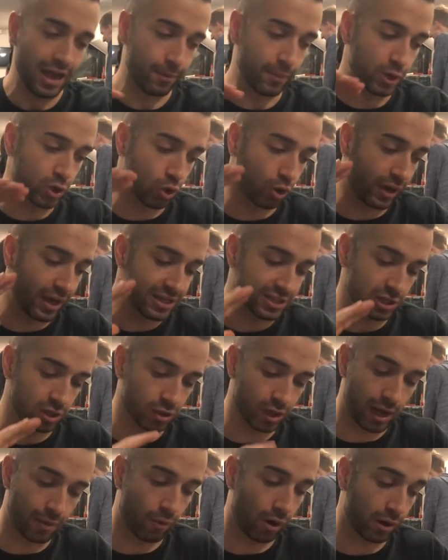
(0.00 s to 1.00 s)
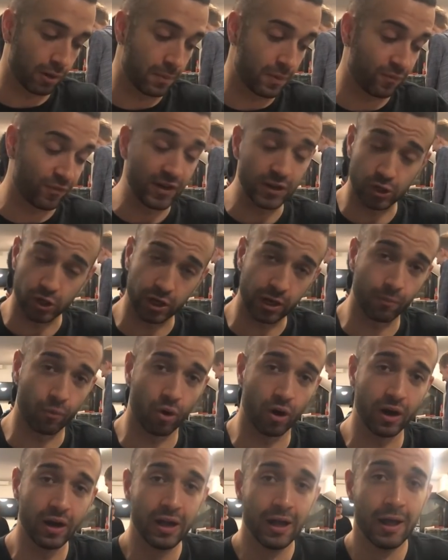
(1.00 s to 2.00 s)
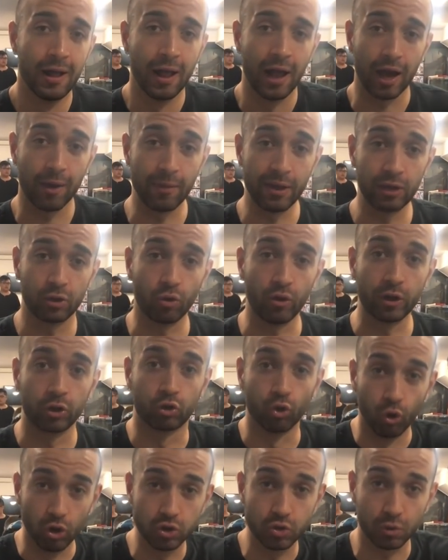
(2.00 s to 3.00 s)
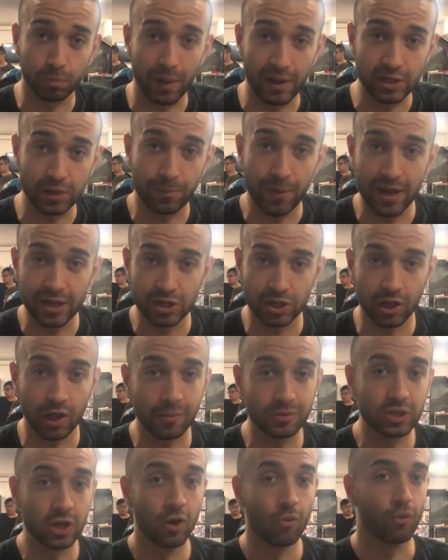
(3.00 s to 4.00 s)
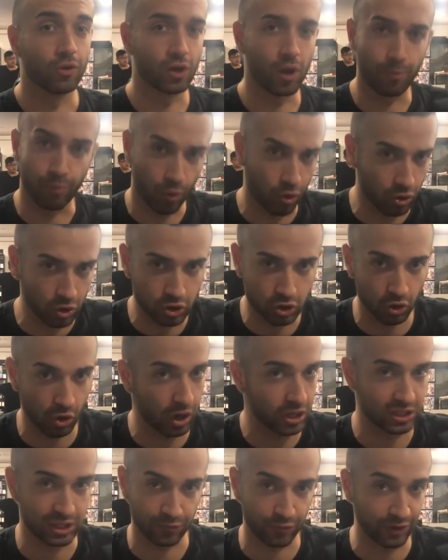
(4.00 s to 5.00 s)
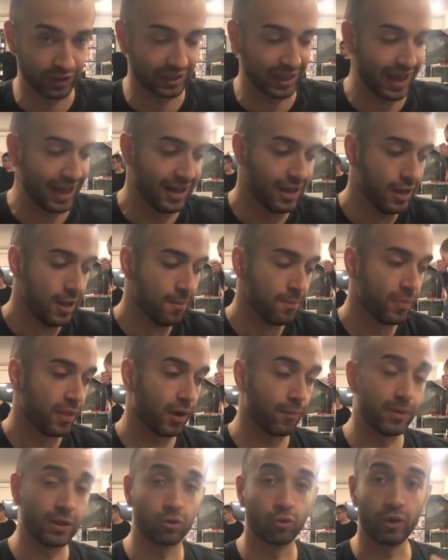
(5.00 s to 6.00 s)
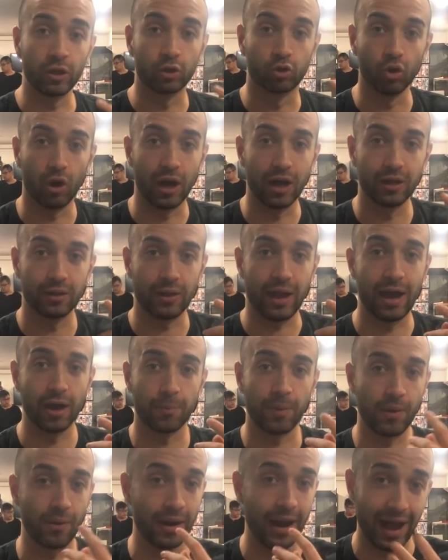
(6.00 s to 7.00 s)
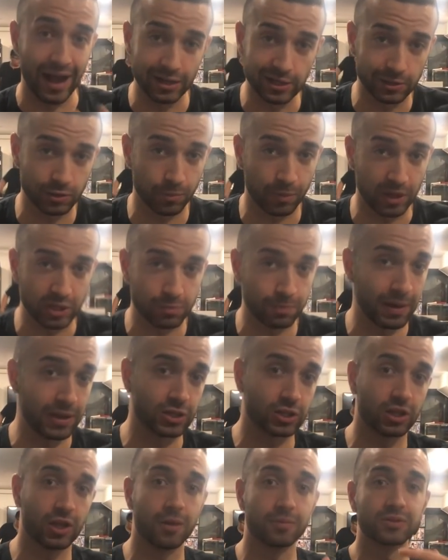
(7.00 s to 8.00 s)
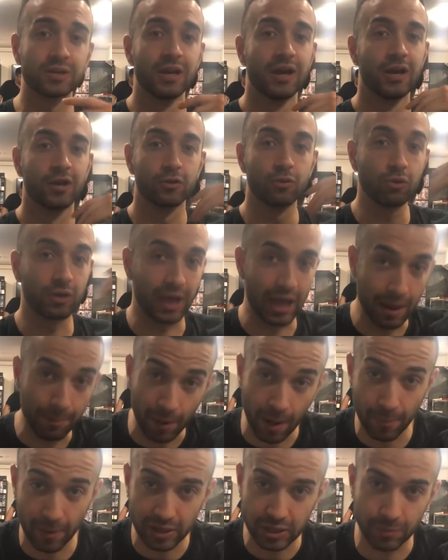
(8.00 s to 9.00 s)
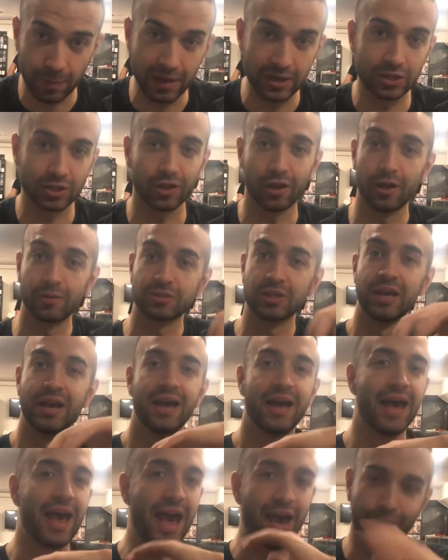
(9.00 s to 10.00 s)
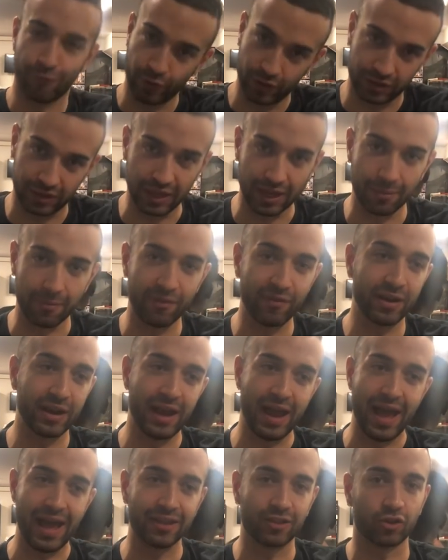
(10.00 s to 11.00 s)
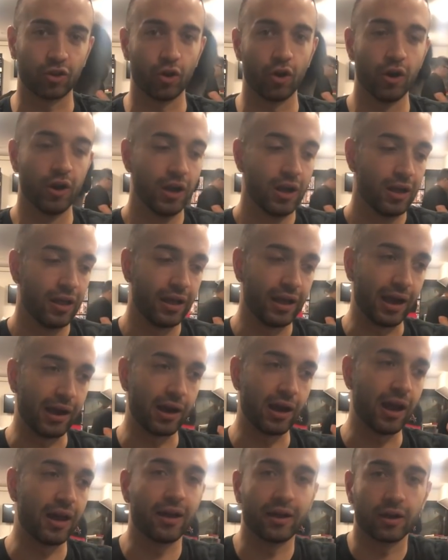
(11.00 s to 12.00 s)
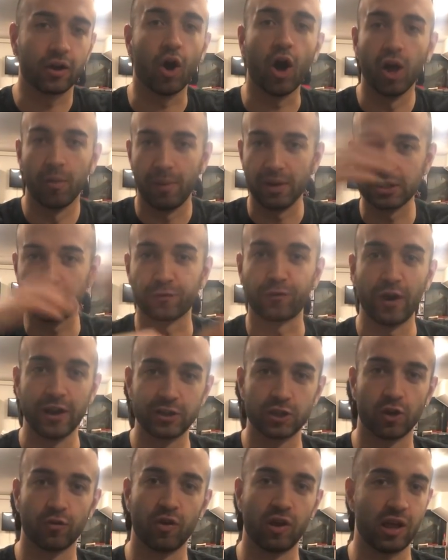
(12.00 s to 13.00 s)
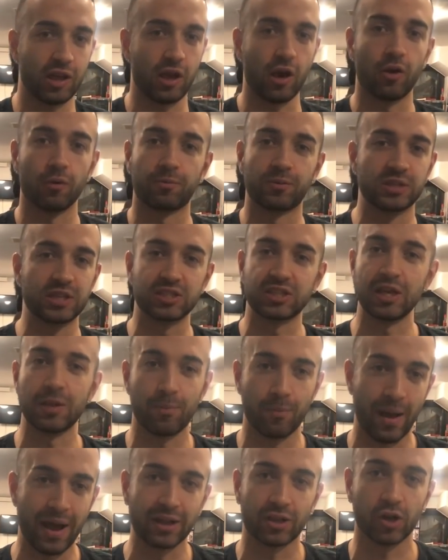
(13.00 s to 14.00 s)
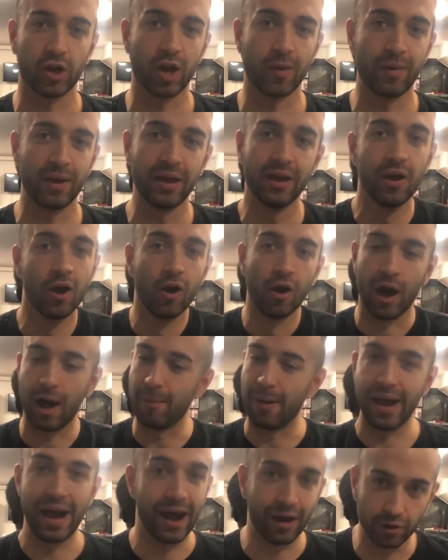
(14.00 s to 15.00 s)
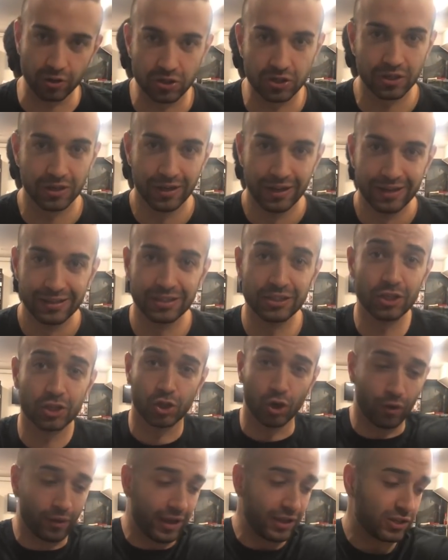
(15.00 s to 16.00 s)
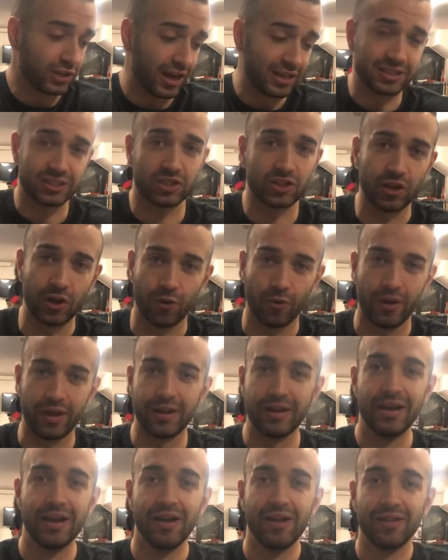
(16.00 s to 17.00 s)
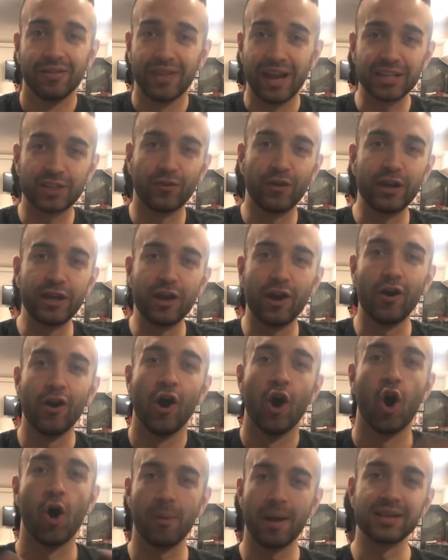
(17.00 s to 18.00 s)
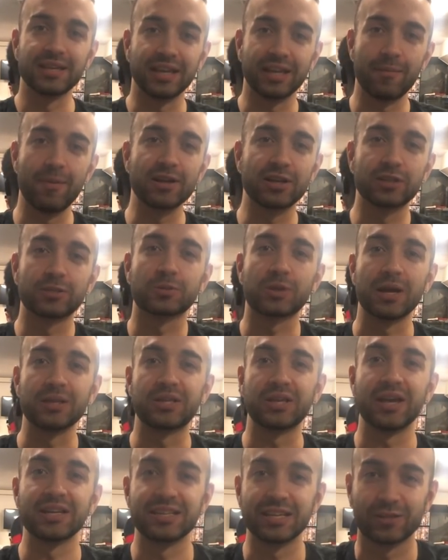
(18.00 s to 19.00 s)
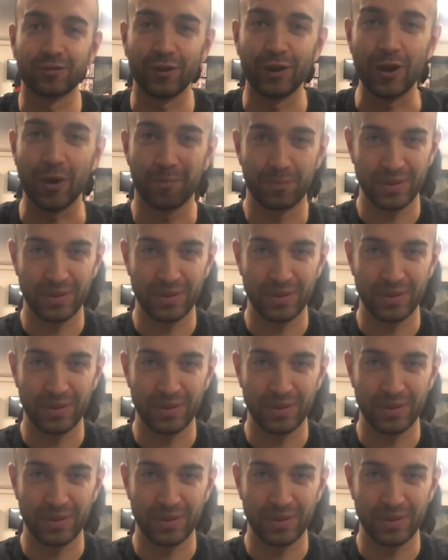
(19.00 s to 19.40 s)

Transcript: I'm gonna be showcasing a lot more. I'm gonna be featuring it more. I'm gonna be doing duels with a bunch of pendulums, with a brawl sword, stuff like that. I'm gonna be doing uh, how to play around Hydra with a bunch of pendulums, do well, game on a bunch of pendulums, everything. Maybe you're gonna enter, like, I'm gonna call a bunch of friends over, like, know, 16 man tournament at my house. This is showcase, guys. This is gonna win. That's the video. Hope you guys like it. Make sure to subscribe. See you guys next video.